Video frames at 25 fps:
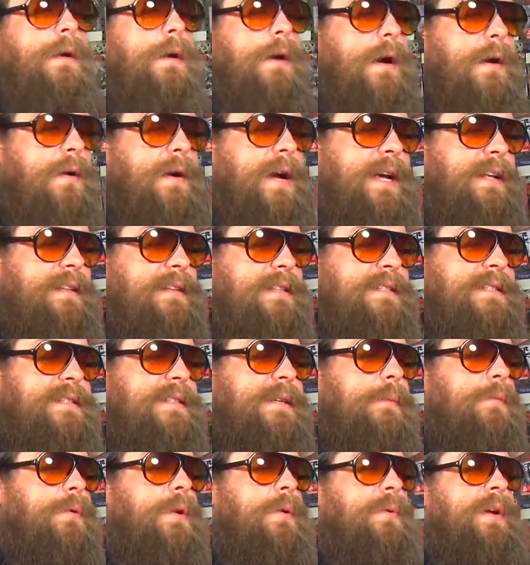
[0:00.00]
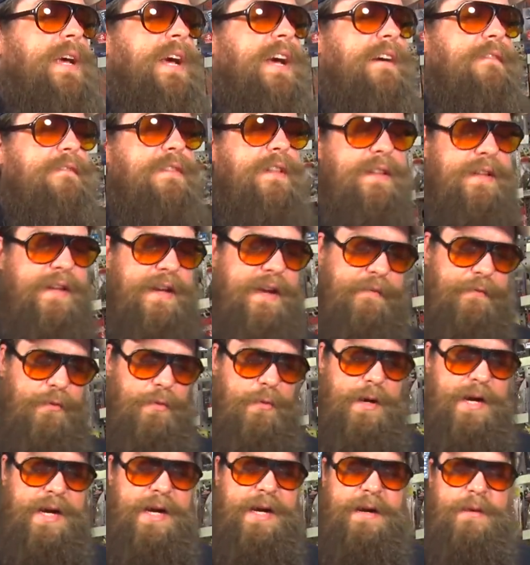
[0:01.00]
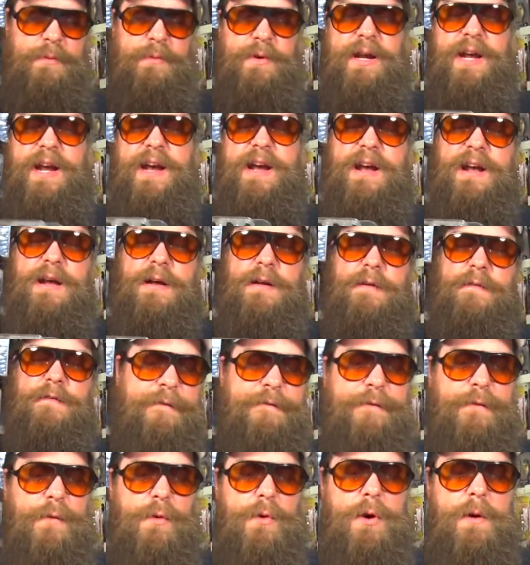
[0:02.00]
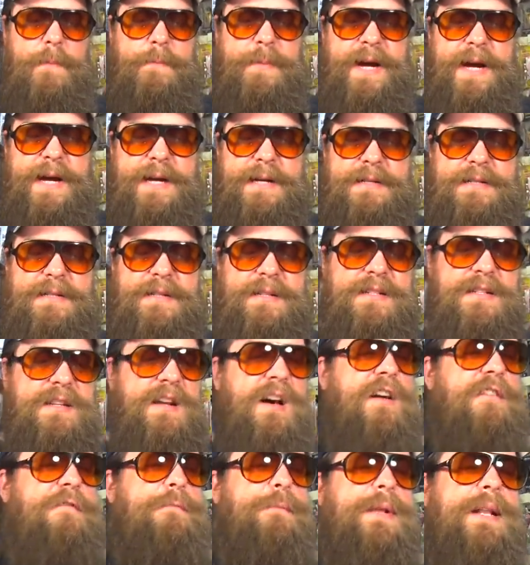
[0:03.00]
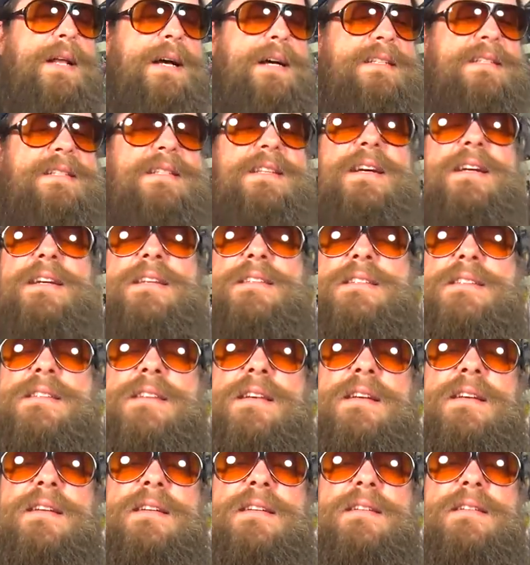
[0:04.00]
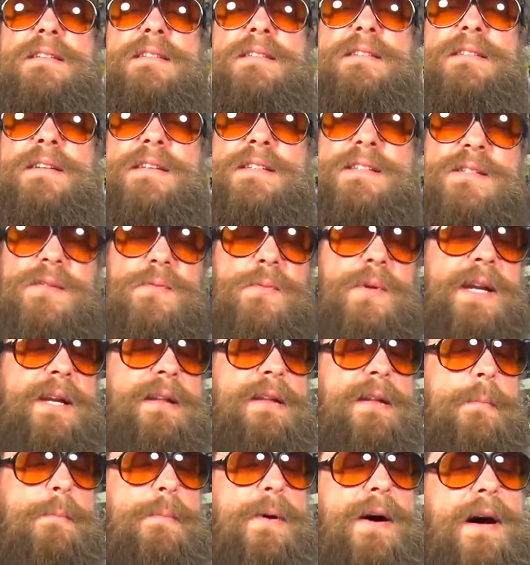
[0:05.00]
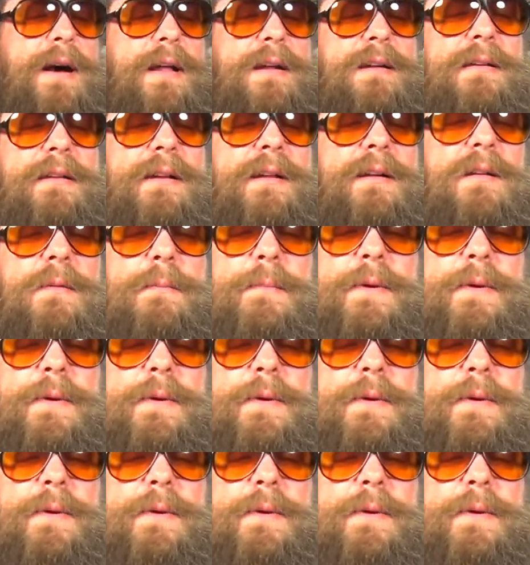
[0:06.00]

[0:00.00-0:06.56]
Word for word: Alright, let's see what we have in the giveaway. We have 4 packs of soft plastics. Let's sweeten the pot a little